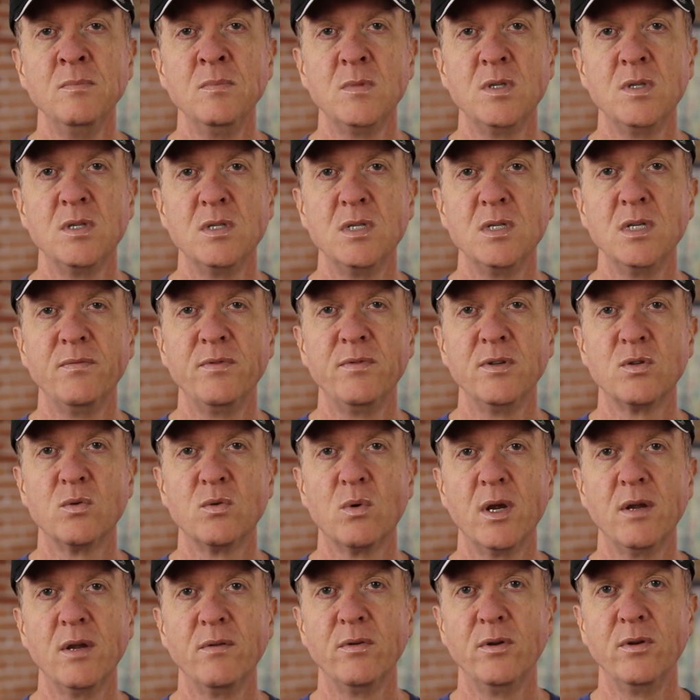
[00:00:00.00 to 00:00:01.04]
to see if it's
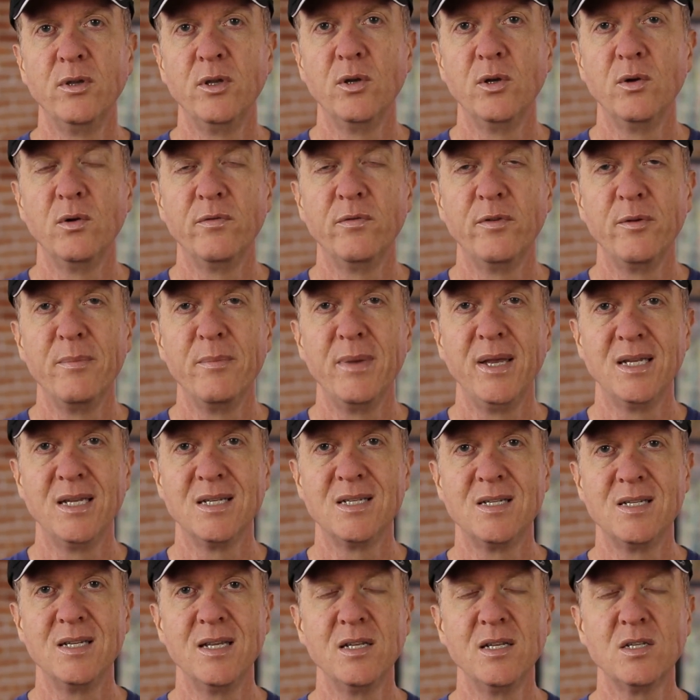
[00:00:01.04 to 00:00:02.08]
right for you, if it makes
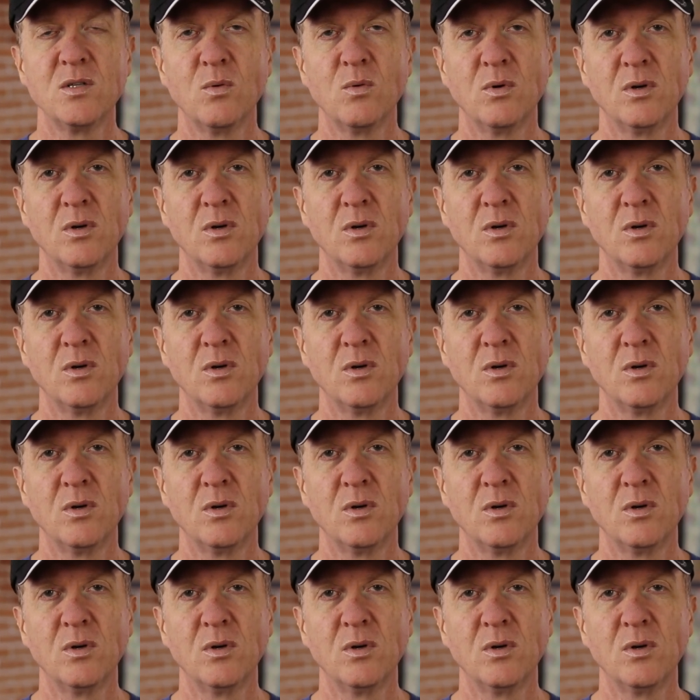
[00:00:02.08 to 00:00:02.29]
sense.